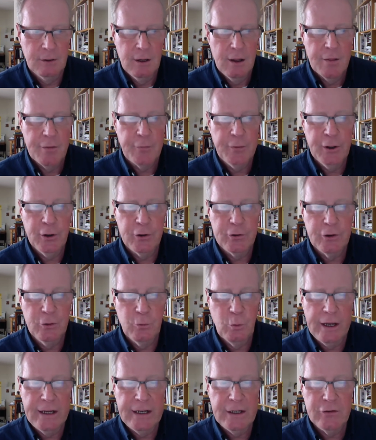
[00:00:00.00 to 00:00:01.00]
300
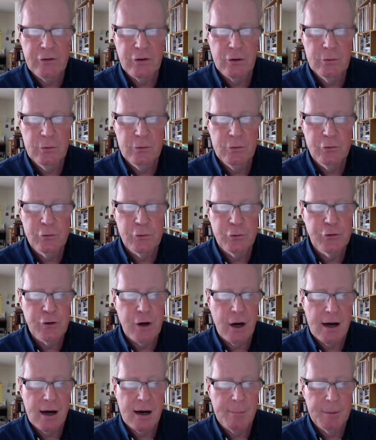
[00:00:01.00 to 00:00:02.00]
Ways to Lose Your
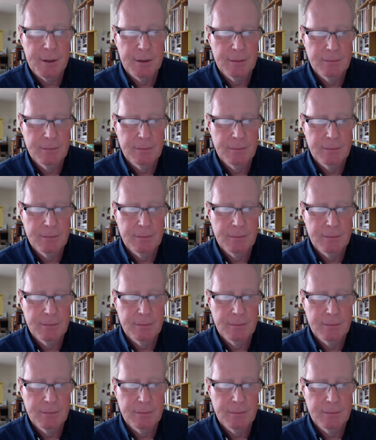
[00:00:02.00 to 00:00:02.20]
Job.